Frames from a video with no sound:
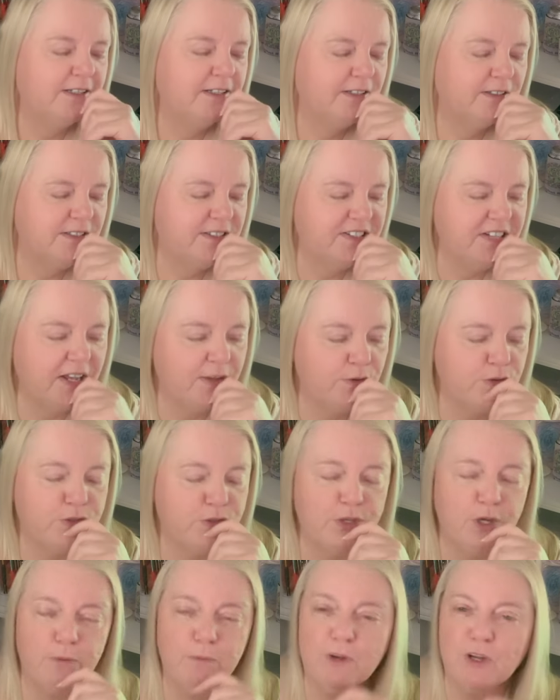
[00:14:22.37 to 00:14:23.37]
it sounds
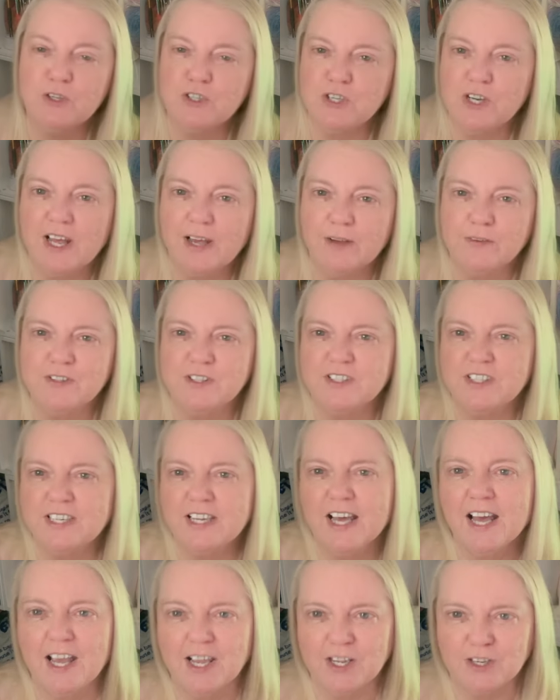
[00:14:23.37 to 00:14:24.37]
so much louder than it
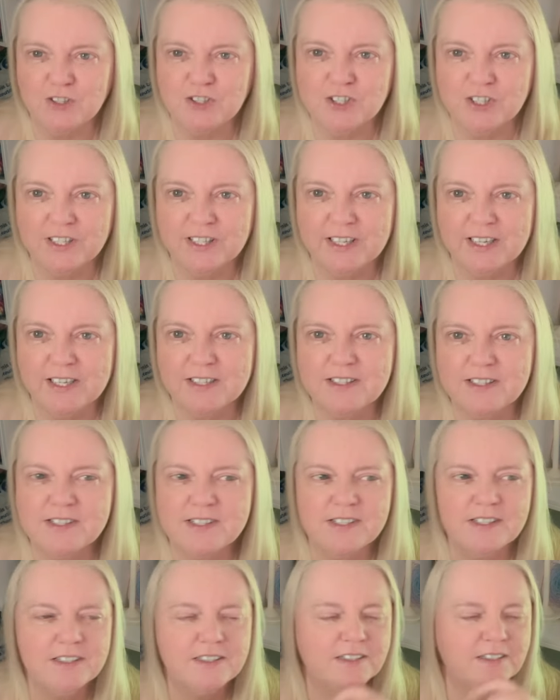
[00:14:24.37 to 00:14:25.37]
actually is
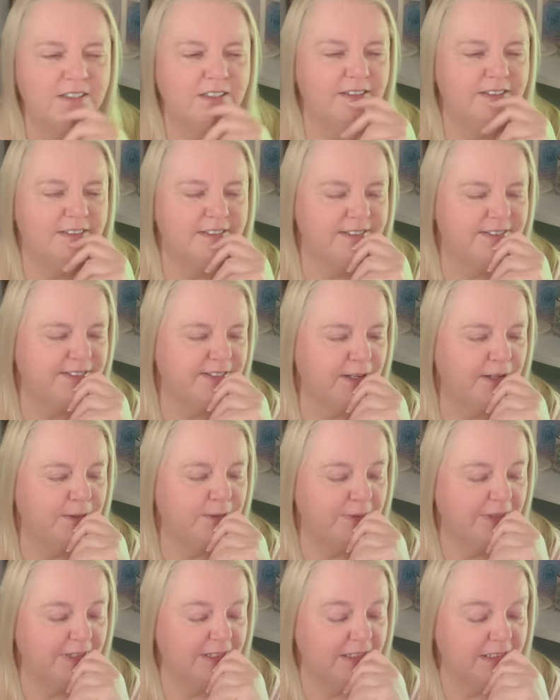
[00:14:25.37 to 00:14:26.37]
so
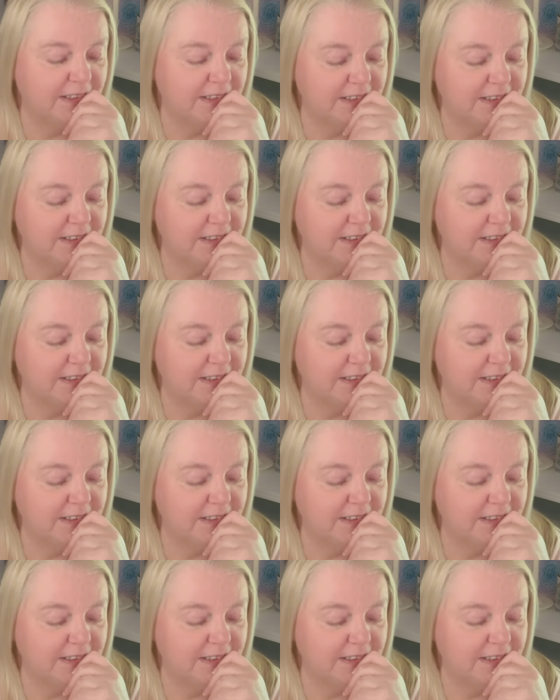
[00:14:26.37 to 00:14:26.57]
uh,